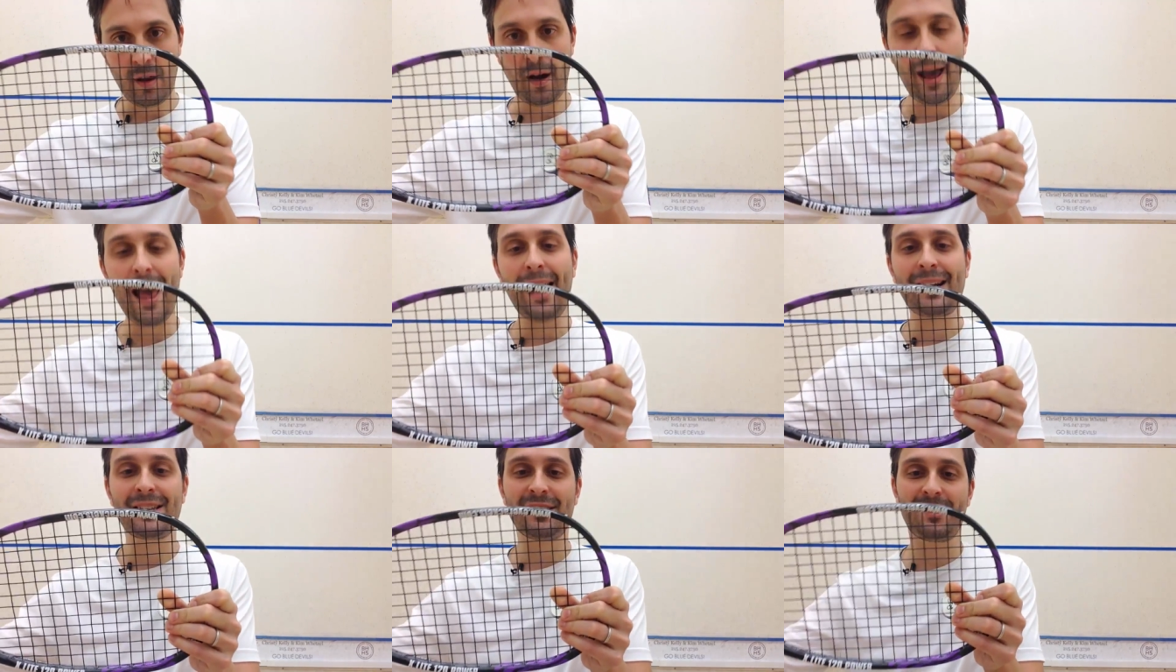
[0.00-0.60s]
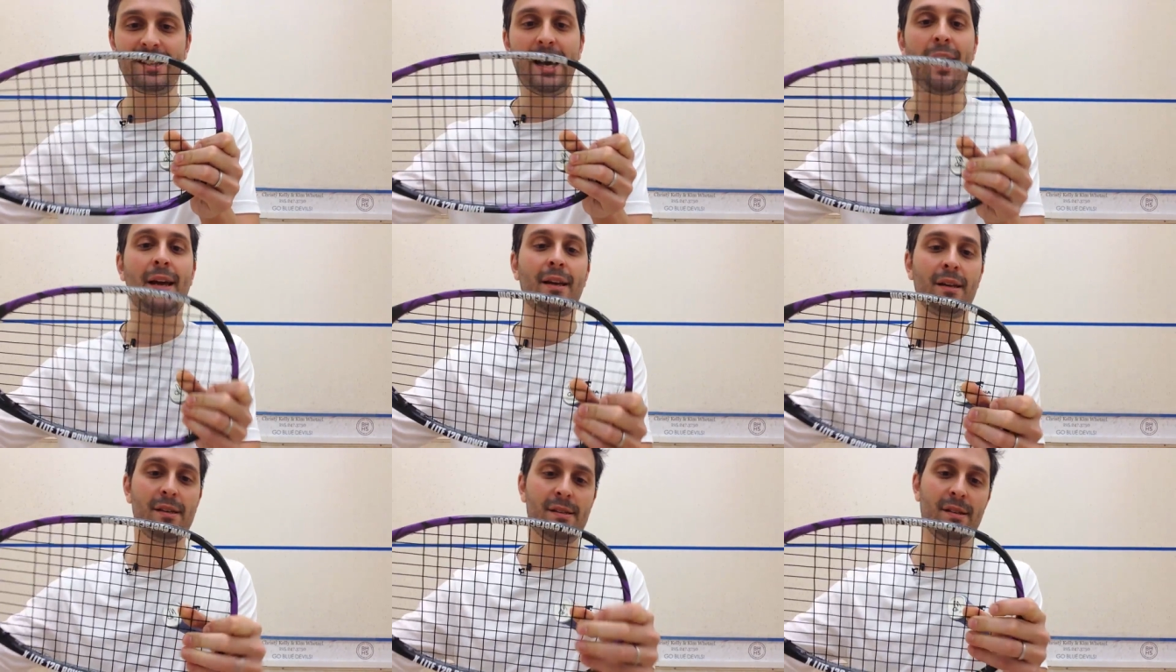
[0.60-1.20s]
Uh,
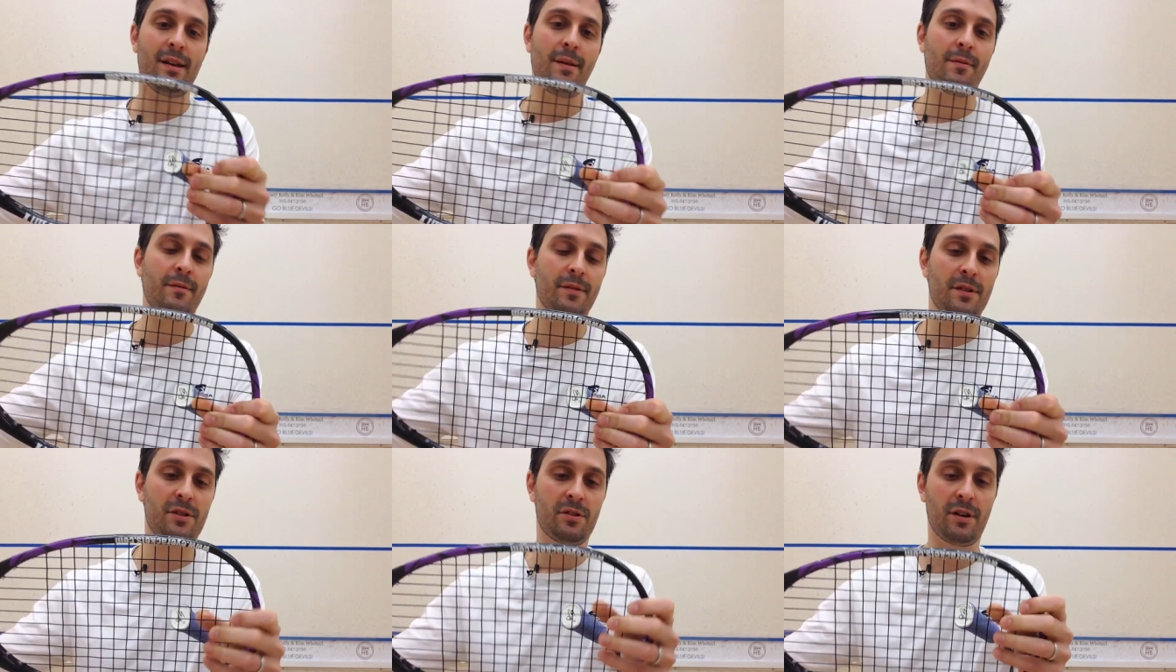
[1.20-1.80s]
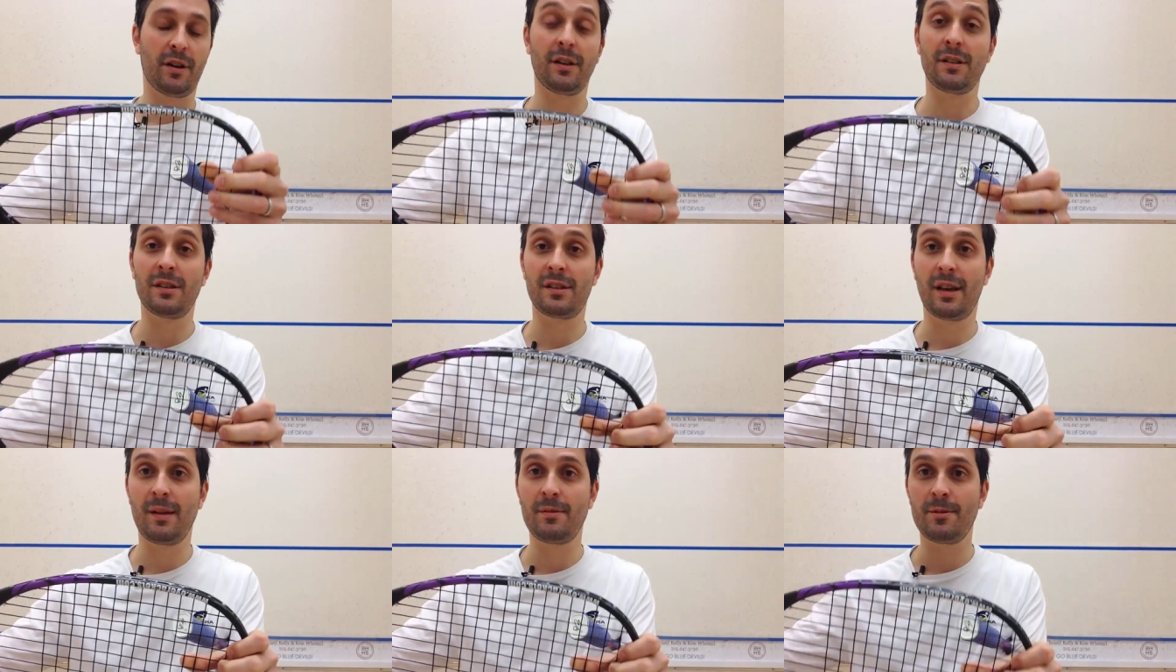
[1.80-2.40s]
Tech is the name of the string. It
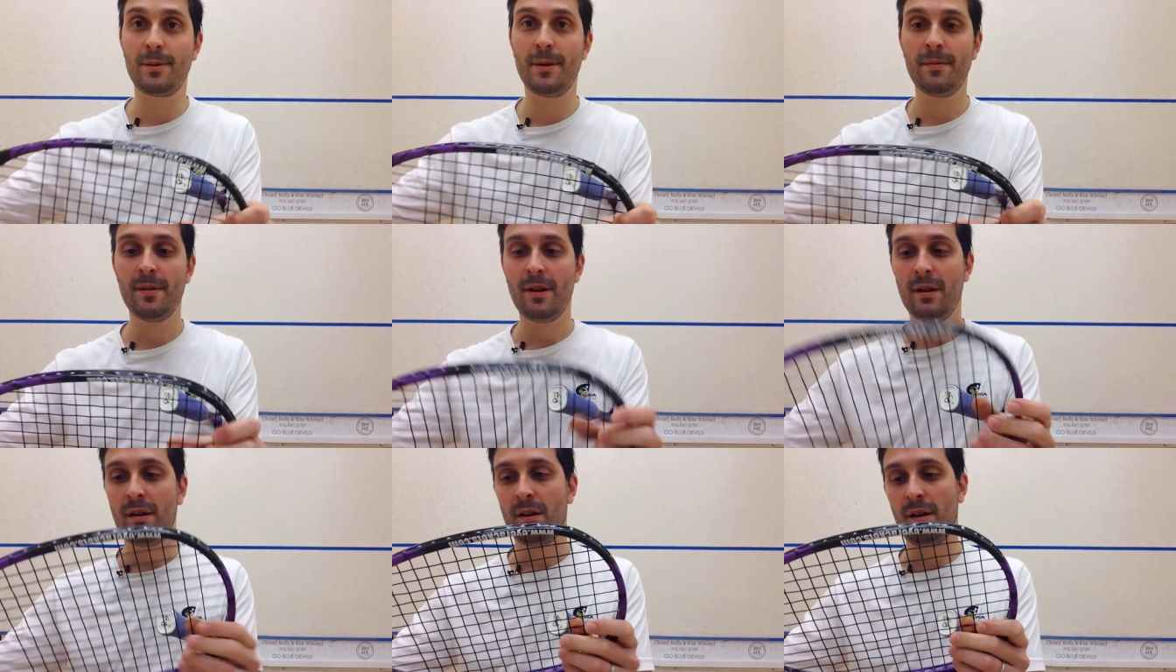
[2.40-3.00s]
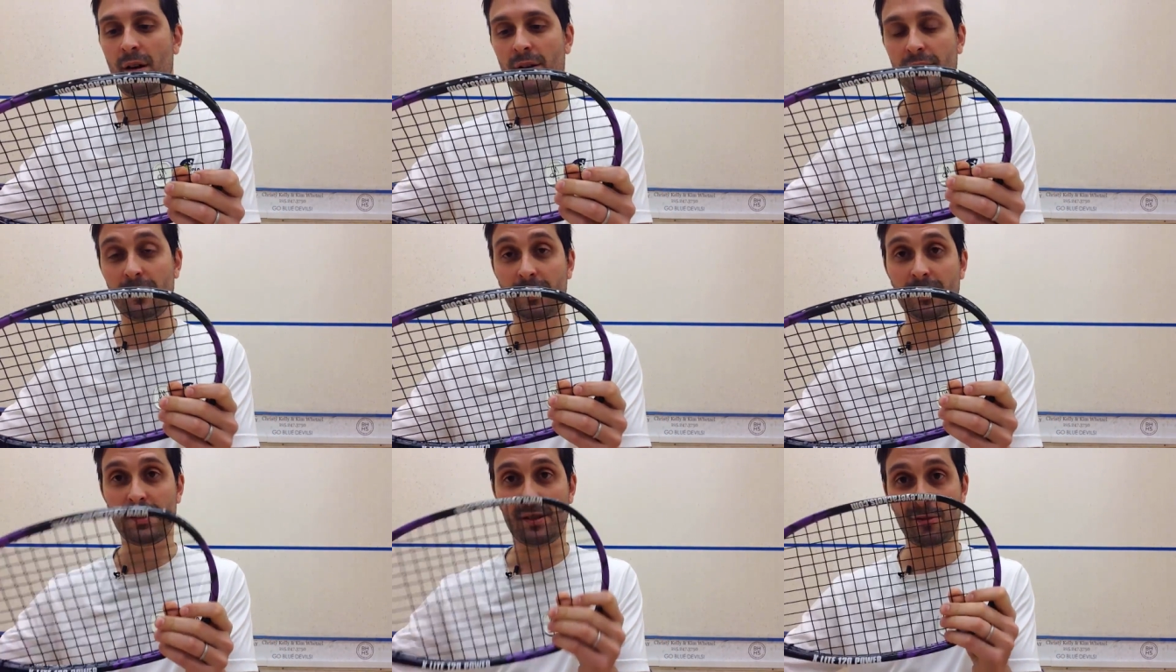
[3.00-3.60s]
just came to me, also
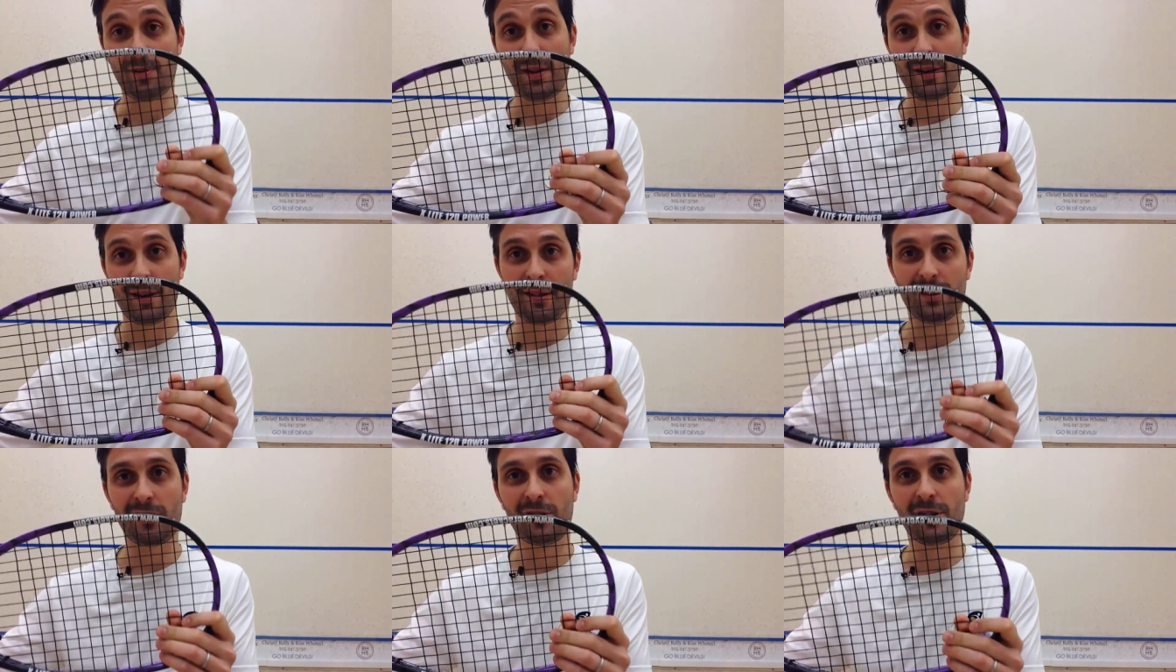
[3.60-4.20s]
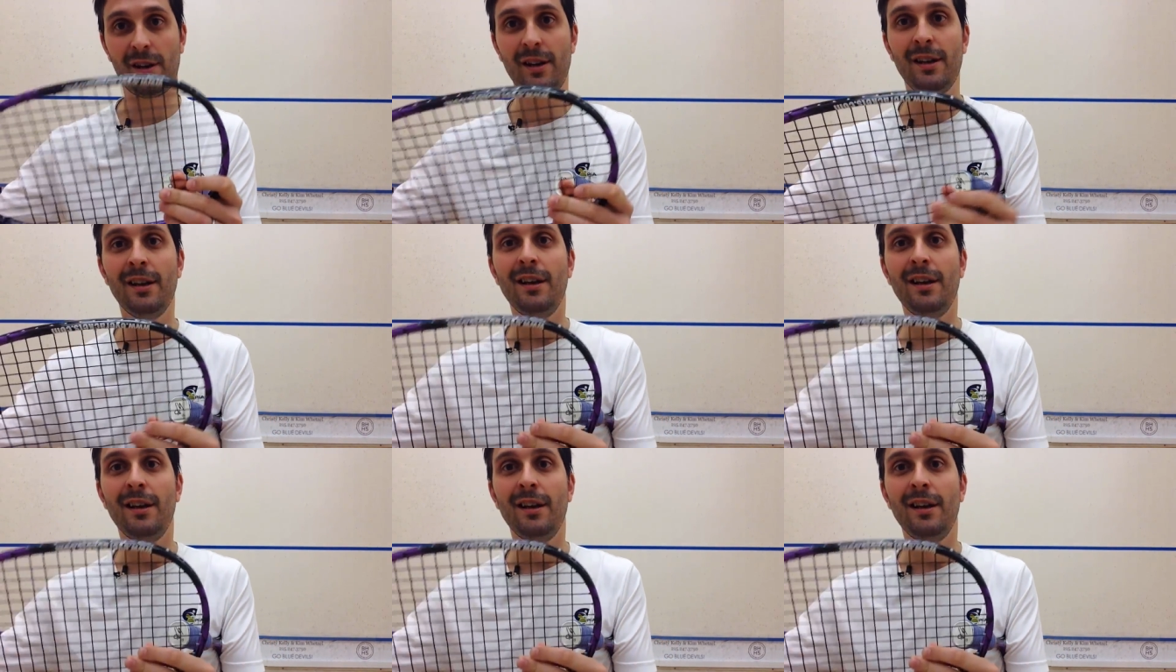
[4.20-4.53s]
because it's written on the string.